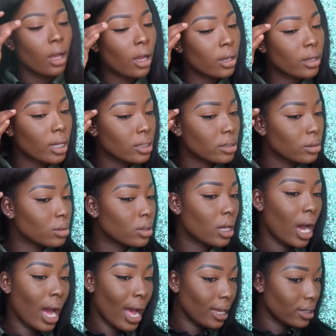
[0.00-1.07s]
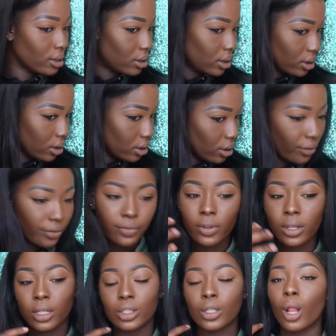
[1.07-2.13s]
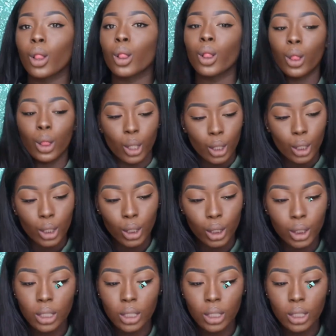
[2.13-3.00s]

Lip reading: Okay, so guys, this is the finished look.